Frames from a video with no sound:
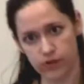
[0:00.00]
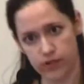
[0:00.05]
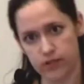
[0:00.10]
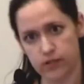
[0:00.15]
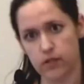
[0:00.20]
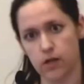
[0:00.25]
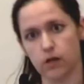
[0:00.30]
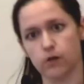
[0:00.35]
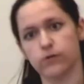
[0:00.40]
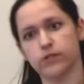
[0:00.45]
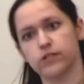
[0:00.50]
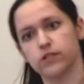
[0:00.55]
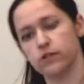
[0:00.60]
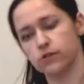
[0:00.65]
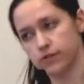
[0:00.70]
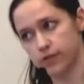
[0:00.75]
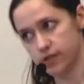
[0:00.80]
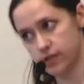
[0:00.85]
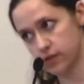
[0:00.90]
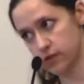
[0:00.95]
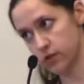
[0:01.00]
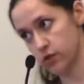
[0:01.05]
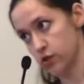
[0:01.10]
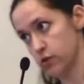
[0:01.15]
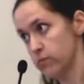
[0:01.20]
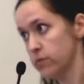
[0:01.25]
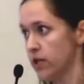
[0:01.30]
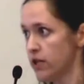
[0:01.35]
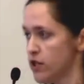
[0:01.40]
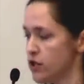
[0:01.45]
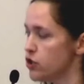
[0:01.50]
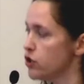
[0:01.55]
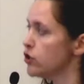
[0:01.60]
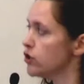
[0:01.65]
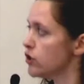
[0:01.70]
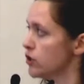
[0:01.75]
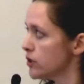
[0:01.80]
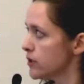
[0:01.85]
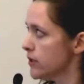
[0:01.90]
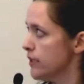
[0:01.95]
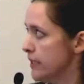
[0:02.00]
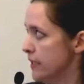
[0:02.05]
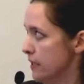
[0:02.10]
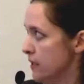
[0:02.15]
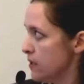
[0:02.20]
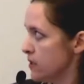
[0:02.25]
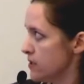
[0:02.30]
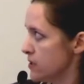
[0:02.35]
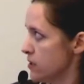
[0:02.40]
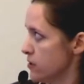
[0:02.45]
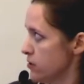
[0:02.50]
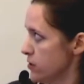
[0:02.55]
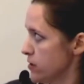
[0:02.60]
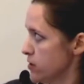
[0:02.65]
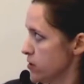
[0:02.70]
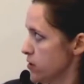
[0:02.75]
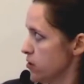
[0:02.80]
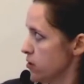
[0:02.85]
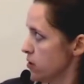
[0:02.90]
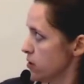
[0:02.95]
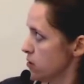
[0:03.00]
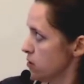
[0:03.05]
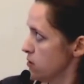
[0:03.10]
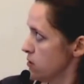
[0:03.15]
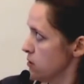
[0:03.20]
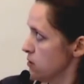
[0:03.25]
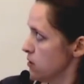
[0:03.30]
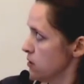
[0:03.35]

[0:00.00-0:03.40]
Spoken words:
cortisol, which increases your blood sugar, et cetera, et cetera.